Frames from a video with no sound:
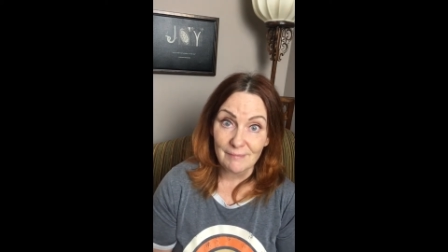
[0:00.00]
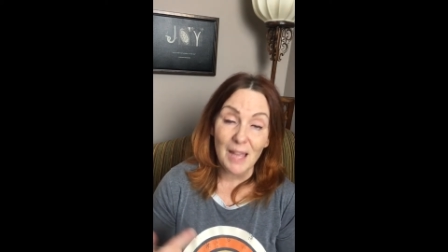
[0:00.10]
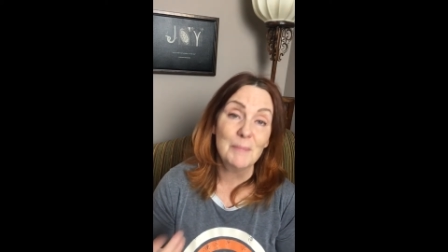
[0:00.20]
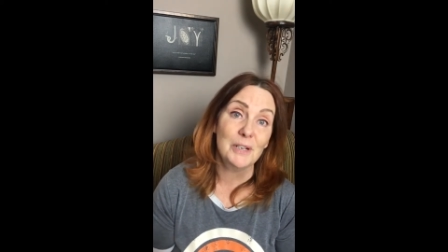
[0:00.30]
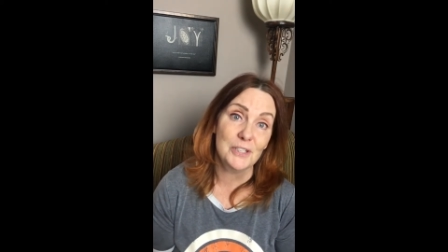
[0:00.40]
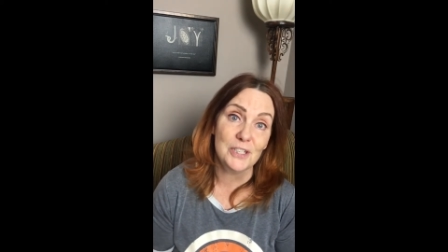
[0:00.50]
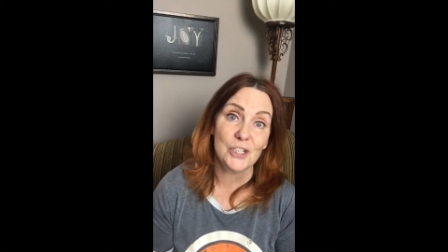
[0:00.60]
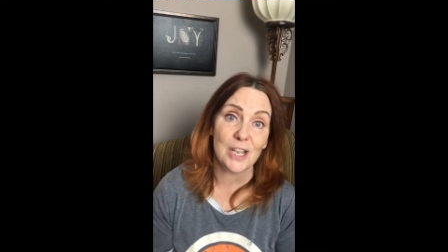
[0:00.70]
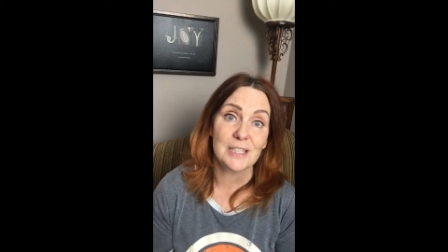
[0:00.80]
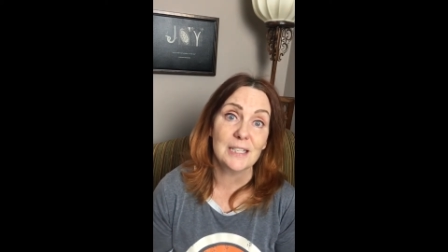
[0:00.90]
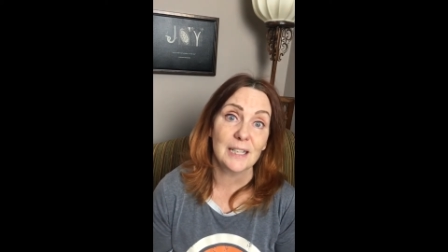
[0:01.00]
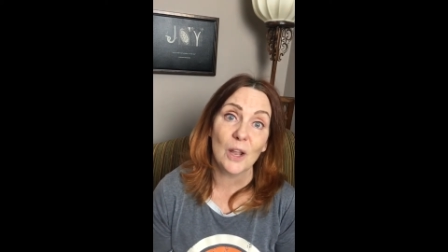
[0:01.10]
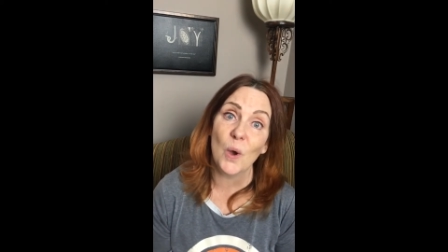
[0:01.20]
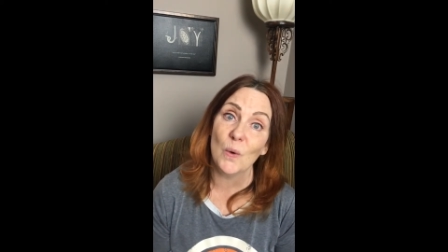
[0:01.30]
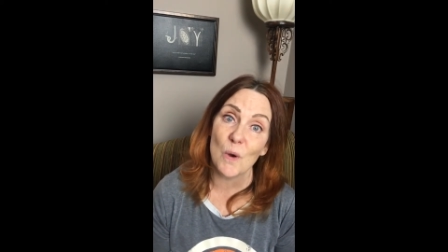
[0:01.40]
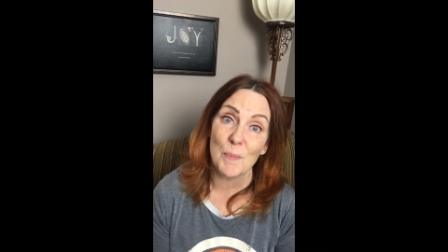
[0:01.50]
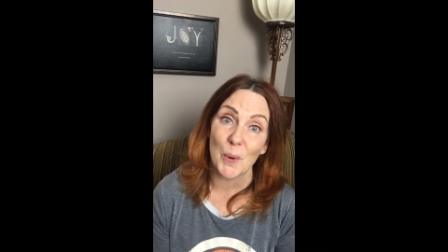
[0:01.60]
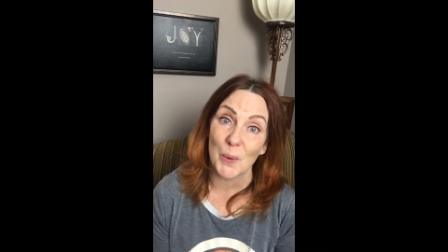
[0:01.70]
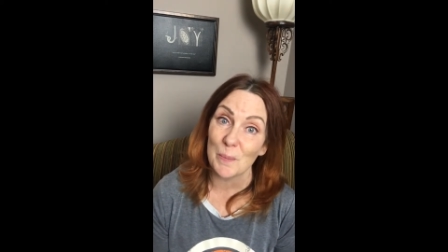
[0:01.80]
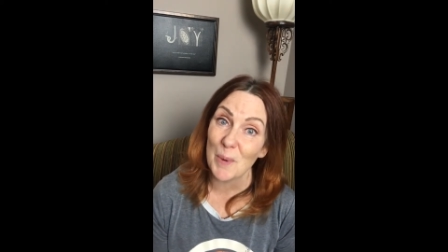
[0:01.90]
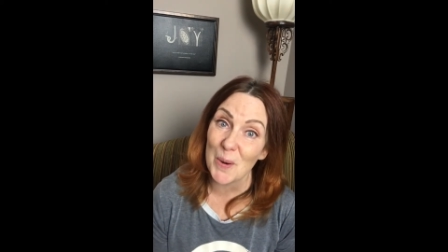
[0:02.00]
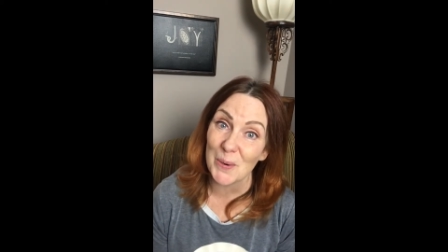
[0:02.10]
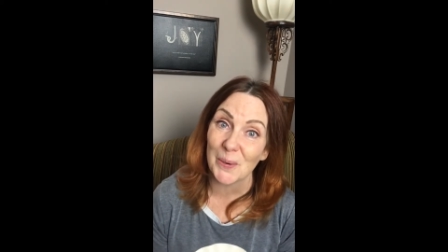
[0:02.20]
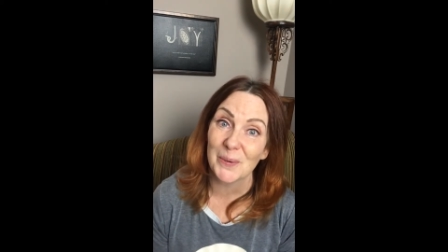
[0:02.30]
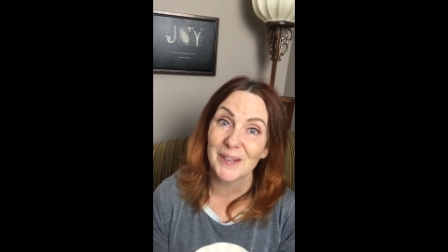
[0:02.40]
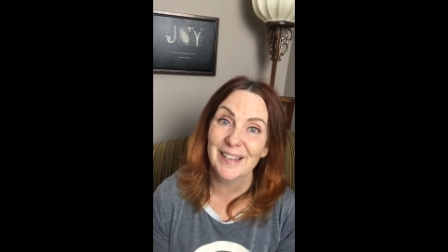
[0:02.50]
I'm going to suggest a little Ho'oponopono.